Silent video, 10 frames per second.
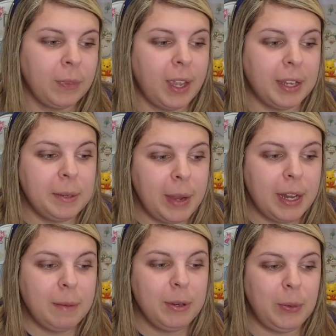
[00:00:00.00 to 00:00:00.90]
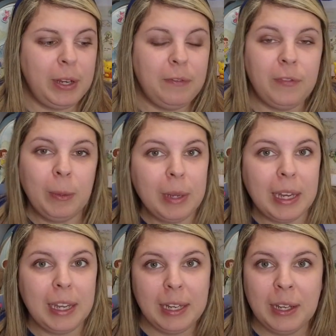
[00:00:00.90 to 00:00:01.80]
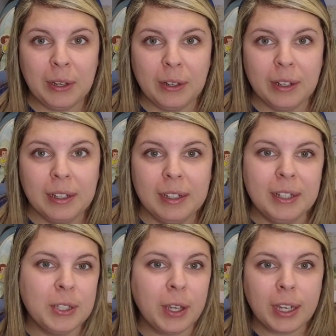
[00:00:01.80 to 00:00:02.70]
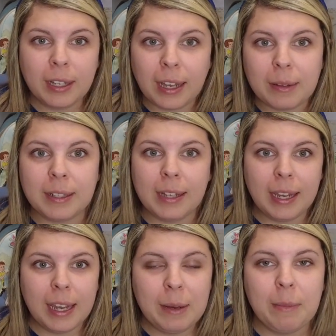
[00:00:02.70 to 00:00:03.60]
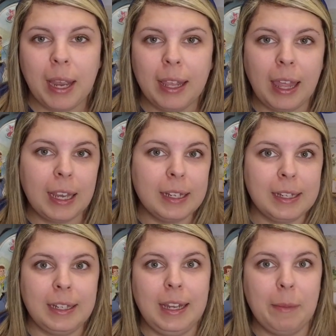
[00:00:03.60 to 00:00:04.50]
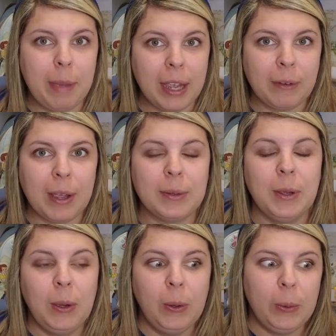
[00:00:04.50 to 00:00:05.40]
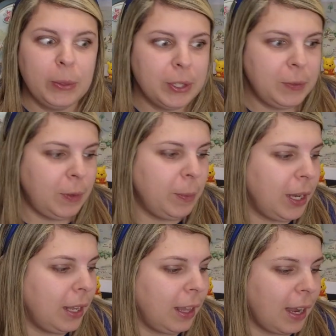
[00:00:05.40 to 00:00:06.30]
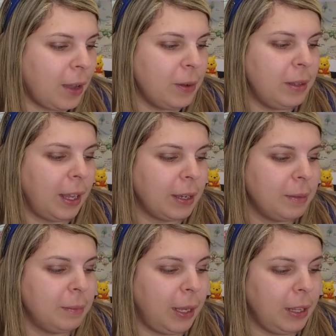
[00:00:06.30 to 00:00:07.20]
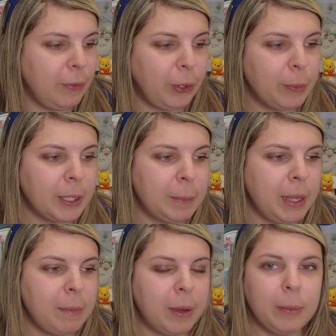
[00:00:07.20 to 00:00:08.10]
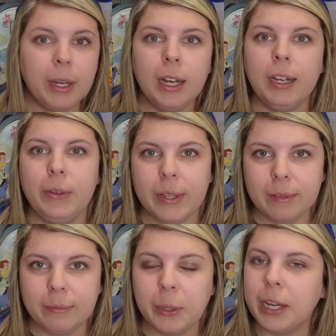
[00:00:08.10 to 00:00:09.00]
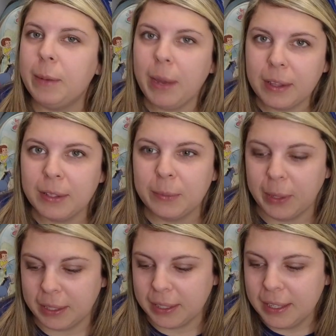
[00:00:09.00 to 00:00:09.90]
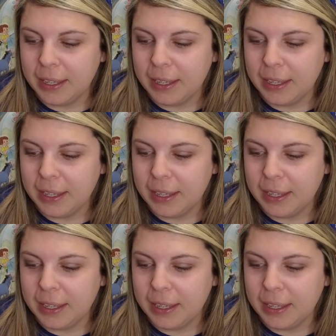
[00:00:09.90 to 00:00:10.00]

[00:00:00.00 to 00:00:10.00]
I debated between filming it in here so I could stay in my Disney background, or just filming it out in my living room or something, but we're gonna do it. We're gonna make this work.